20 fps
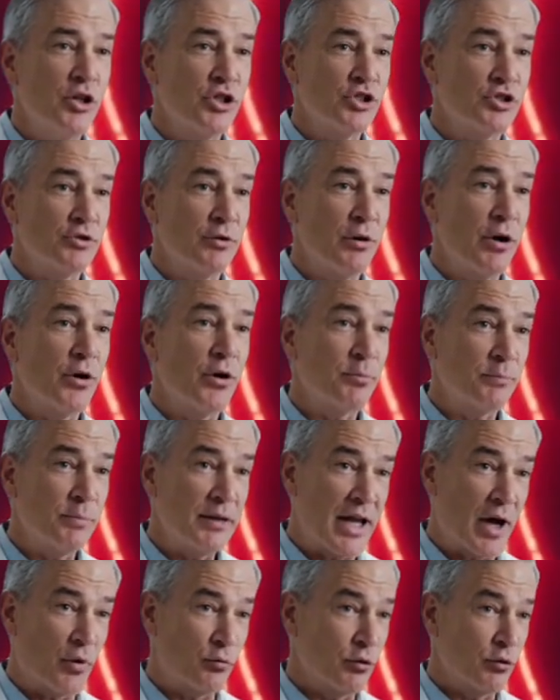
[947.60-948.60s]
fight or
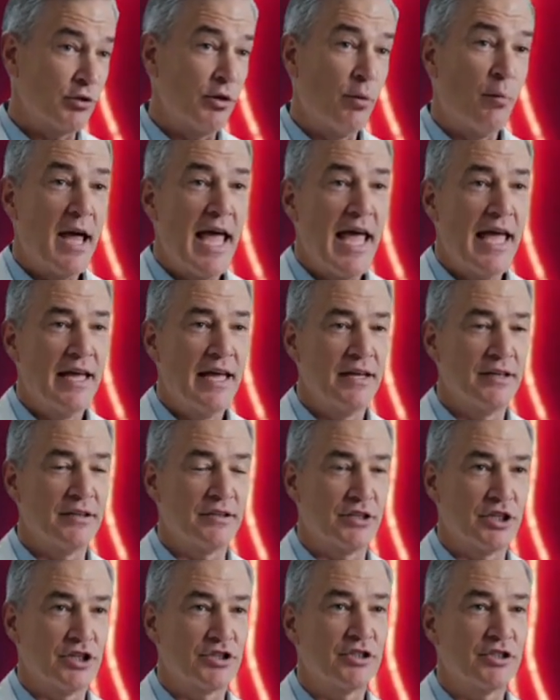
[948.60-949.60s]
flight into
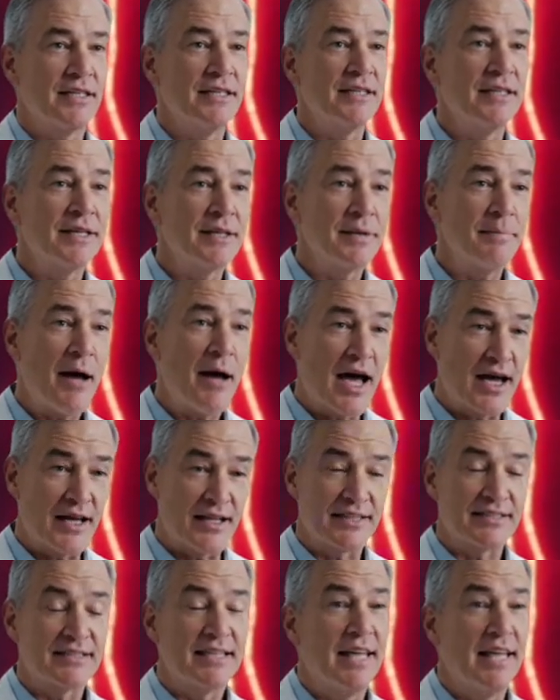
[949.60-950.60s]
rest and heal.
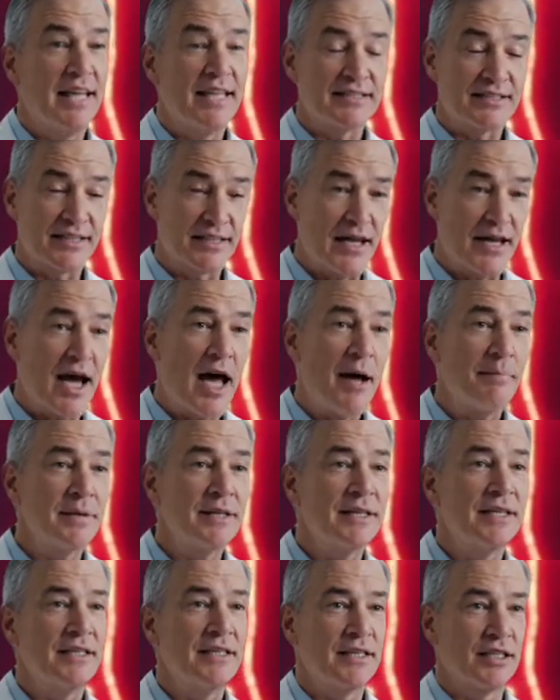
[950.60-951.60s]
Your heart rate
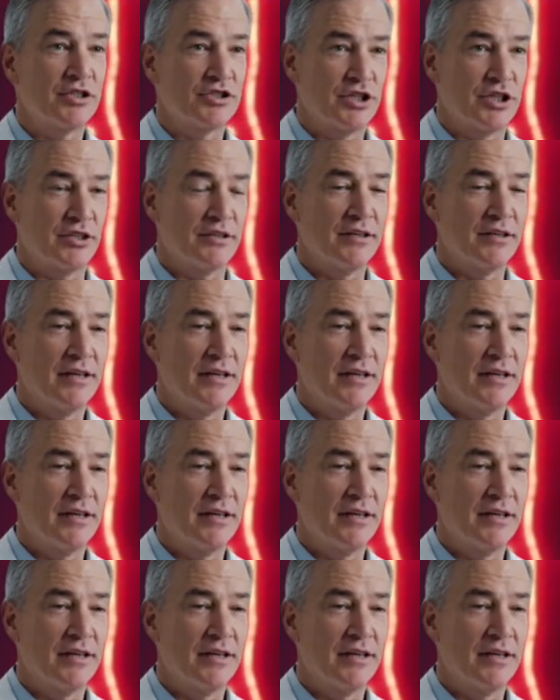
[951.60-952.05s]
slows,